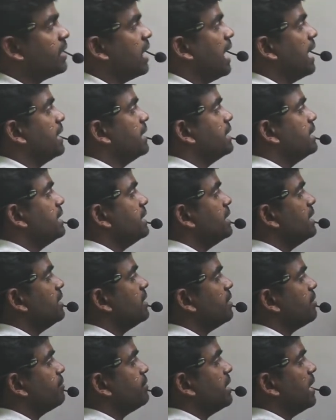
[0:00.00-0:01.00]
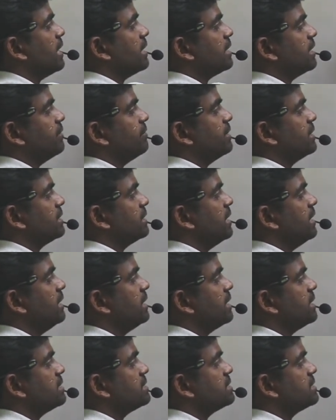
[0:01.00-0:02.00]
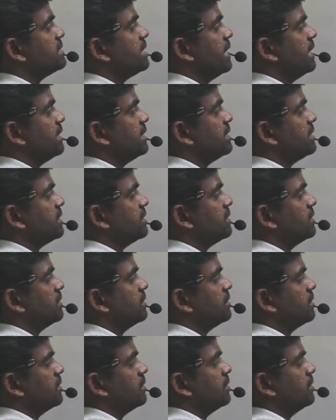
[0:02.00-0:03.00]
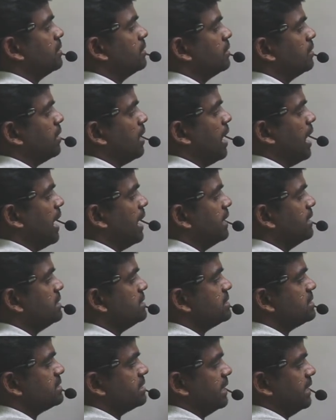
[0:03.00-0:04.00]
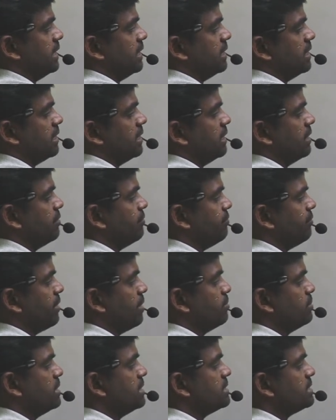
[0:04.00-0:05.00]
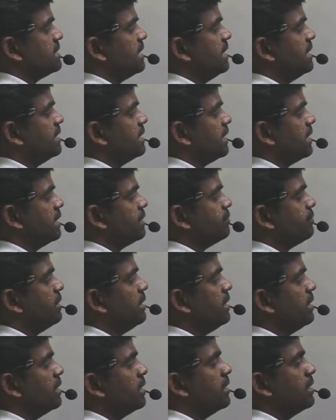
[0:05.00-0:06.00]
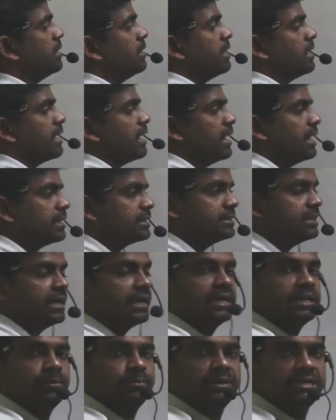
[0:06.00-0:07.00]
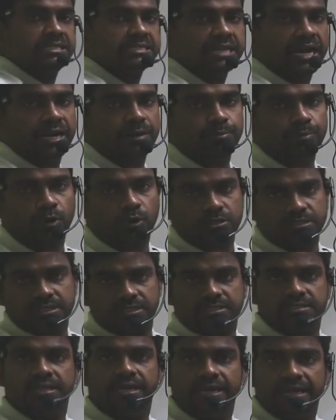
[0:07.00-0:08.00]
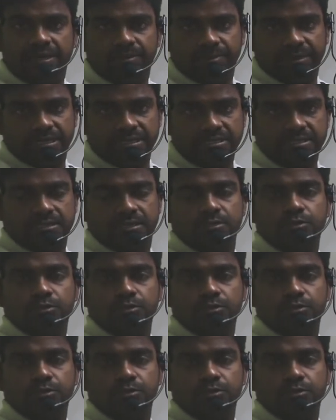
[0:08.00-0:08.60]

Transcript: And here we are giving that set and set. From the set, it will collect the elements and process the elements.